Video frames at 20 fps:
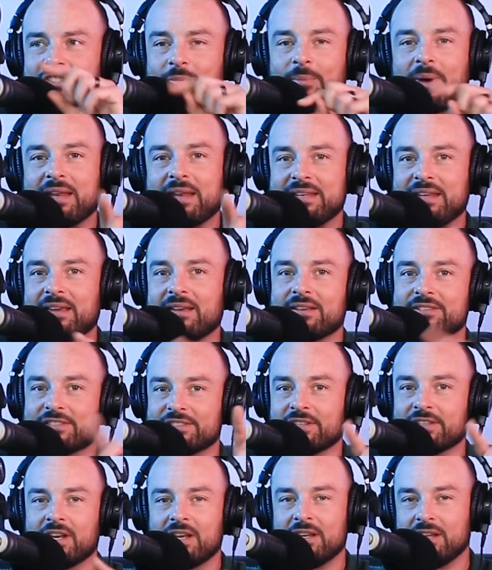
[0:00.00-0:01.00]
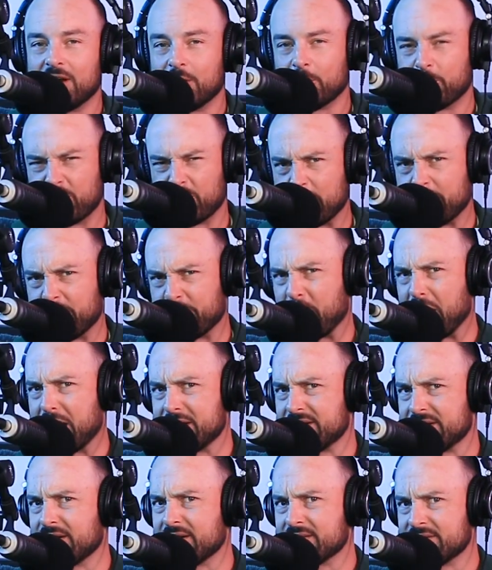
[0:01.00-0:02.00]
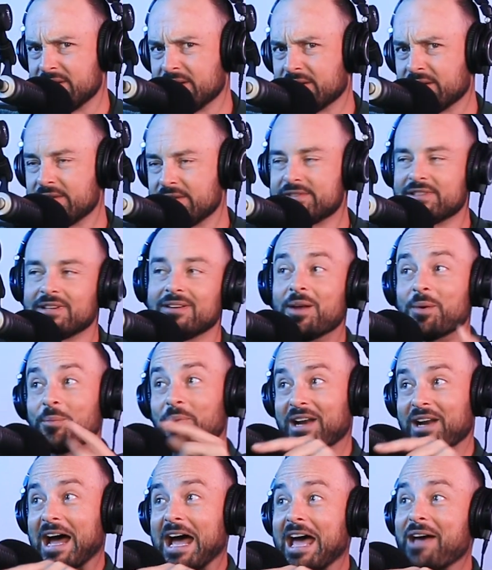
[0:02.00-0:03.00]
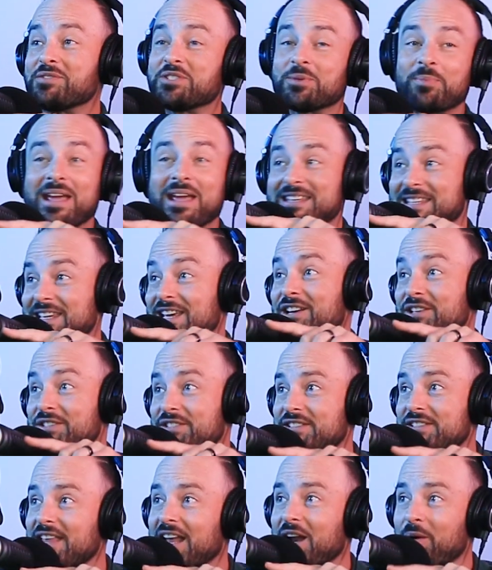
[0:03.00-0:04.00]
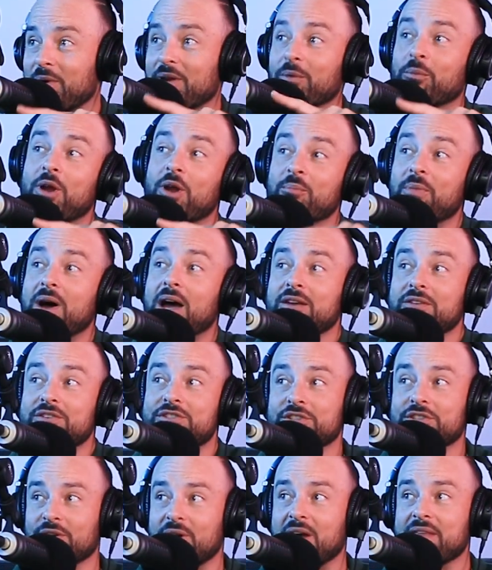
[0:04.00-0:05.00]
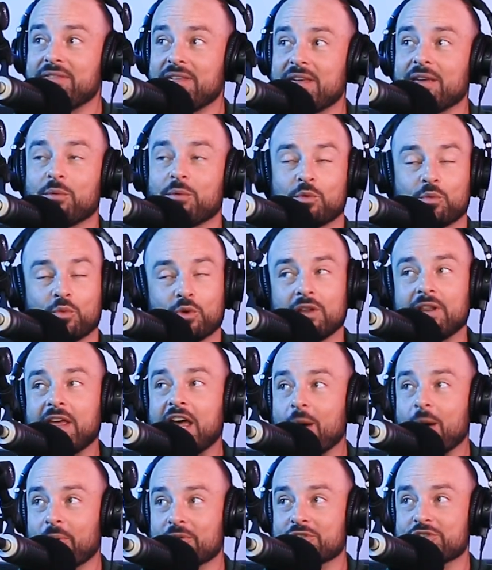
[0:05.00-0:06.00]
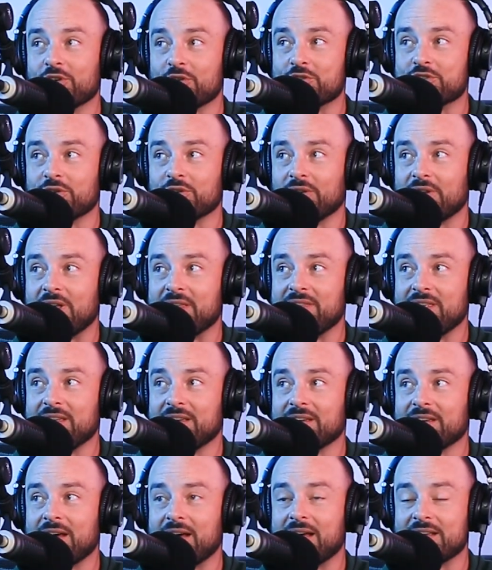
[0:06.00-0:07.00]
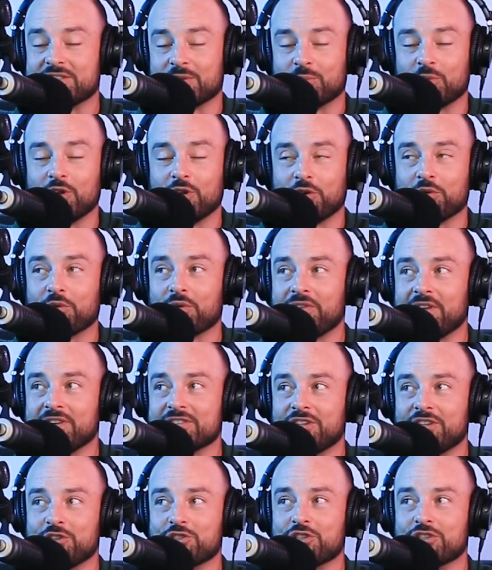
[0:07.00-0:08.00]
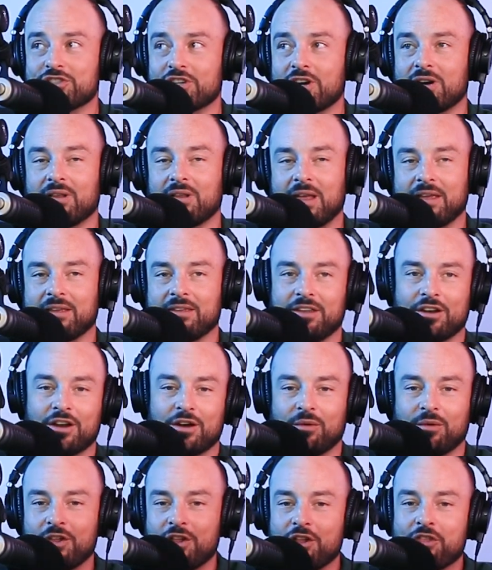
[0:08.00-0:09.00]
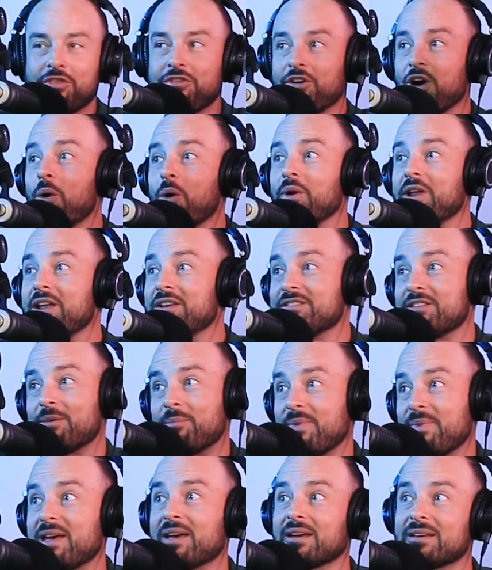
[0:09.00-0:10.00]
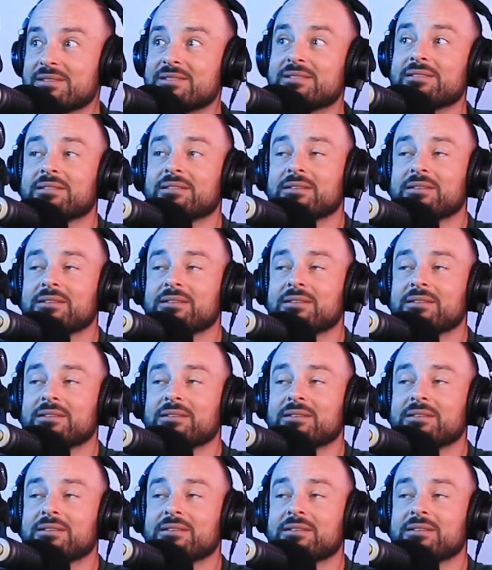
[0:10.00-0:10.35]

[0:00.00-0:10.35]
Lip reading: some ideas, proprietary secrets. Yeah. But I have some ideas that I want to run by you too. I think would really help on social. I think some really cool things that you should start throwing into the mix.